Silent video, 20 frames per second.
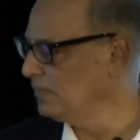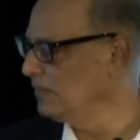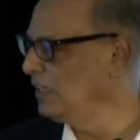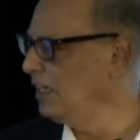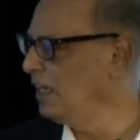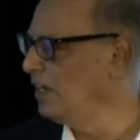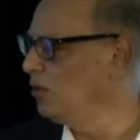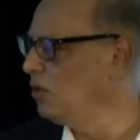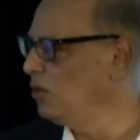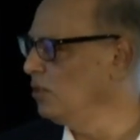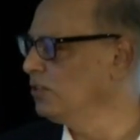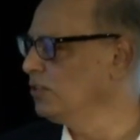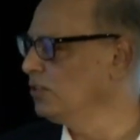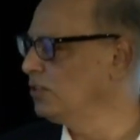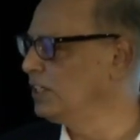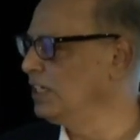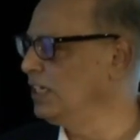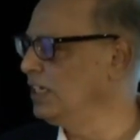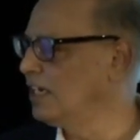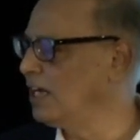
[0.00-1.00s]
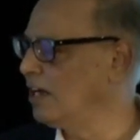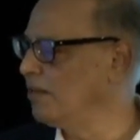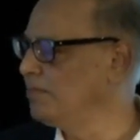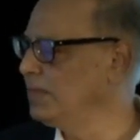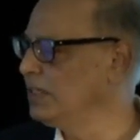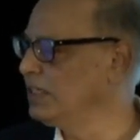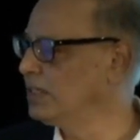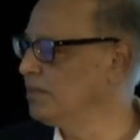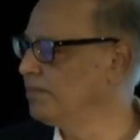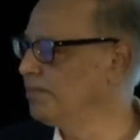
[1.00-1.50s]
And also seek
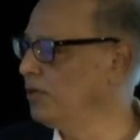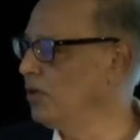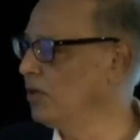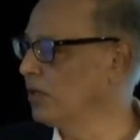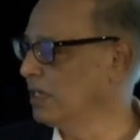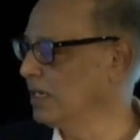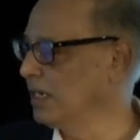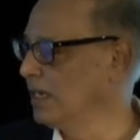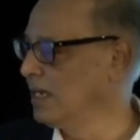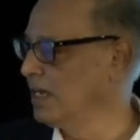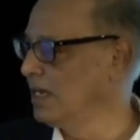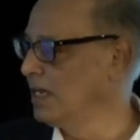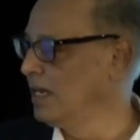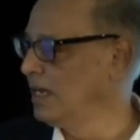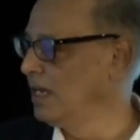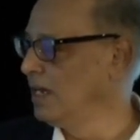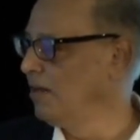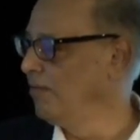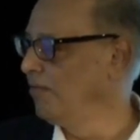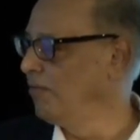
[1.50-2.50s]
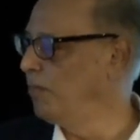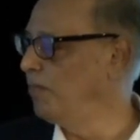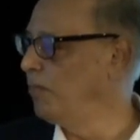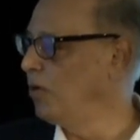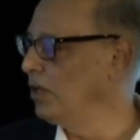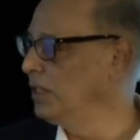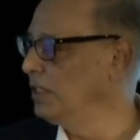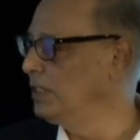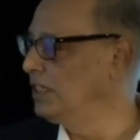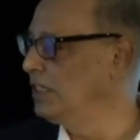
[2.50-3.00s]
government support for
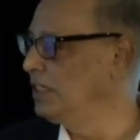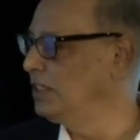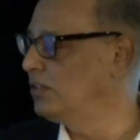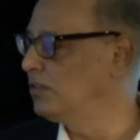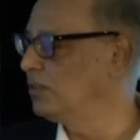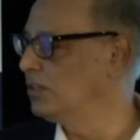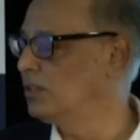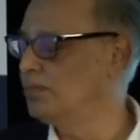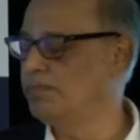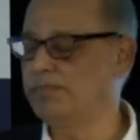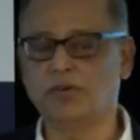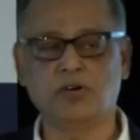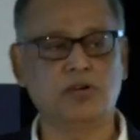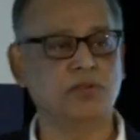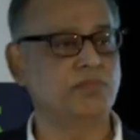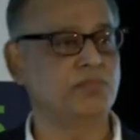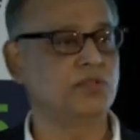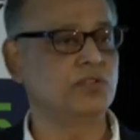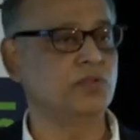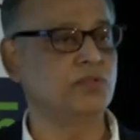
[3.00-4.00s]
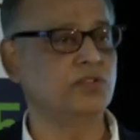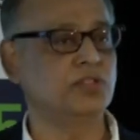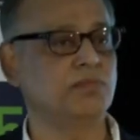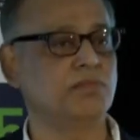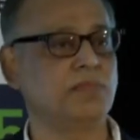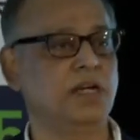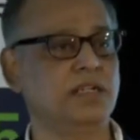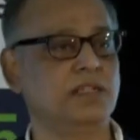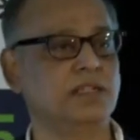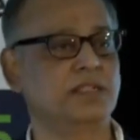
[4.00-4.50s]
policies to support social
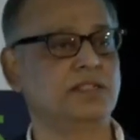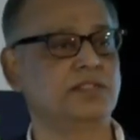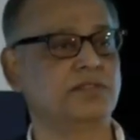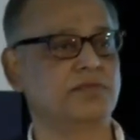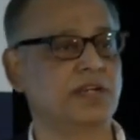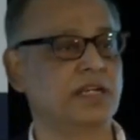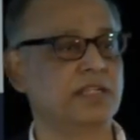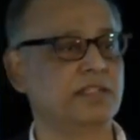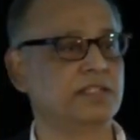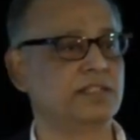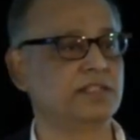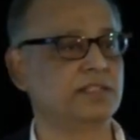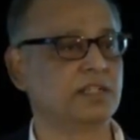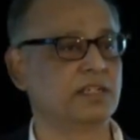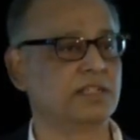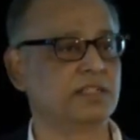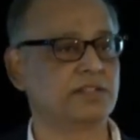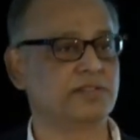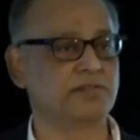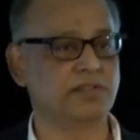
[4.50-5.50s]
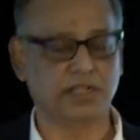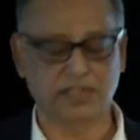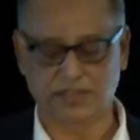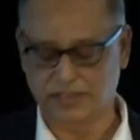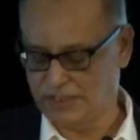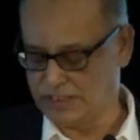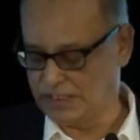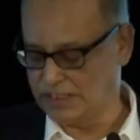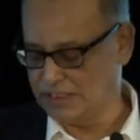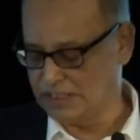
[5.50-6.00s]
marketing
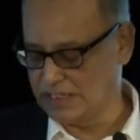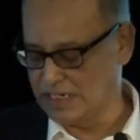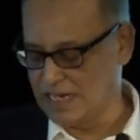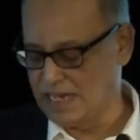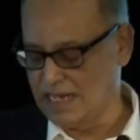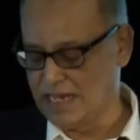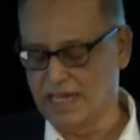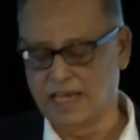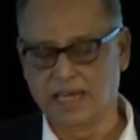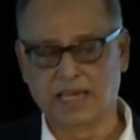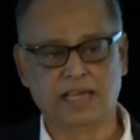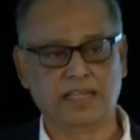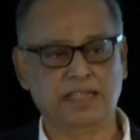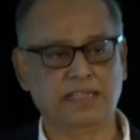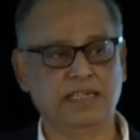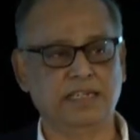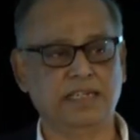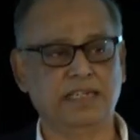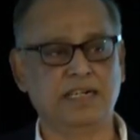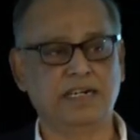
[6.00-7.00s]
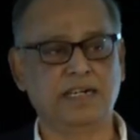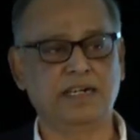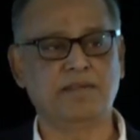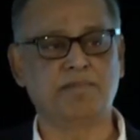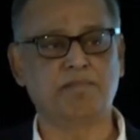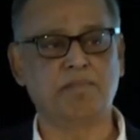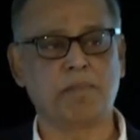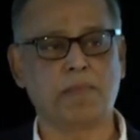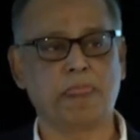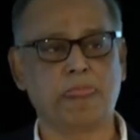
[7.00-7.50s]
strategies. The
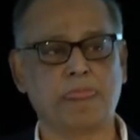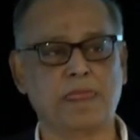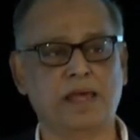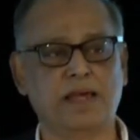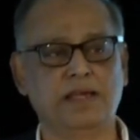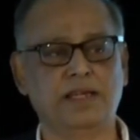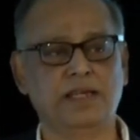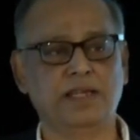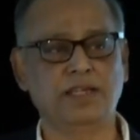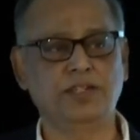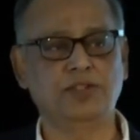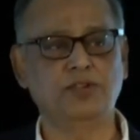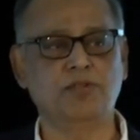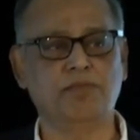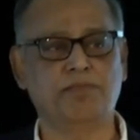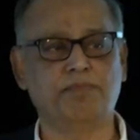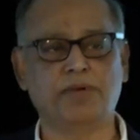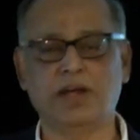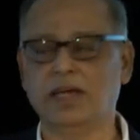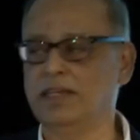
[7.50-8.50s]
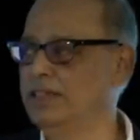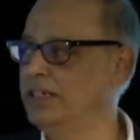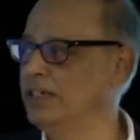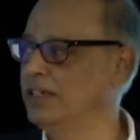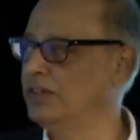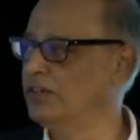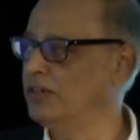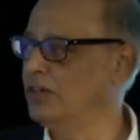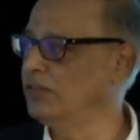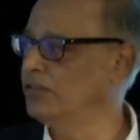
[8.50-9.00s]
issue of pricing
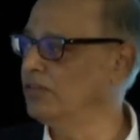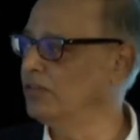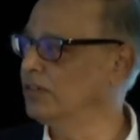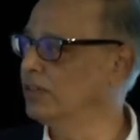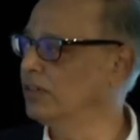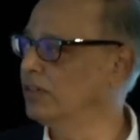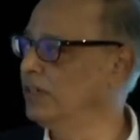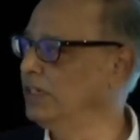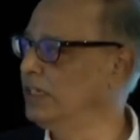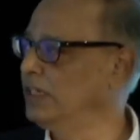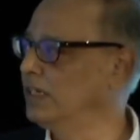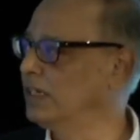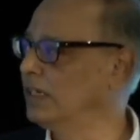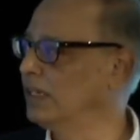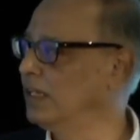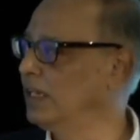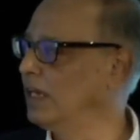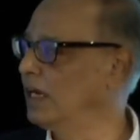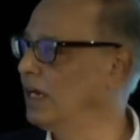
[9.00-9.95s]
is also critical.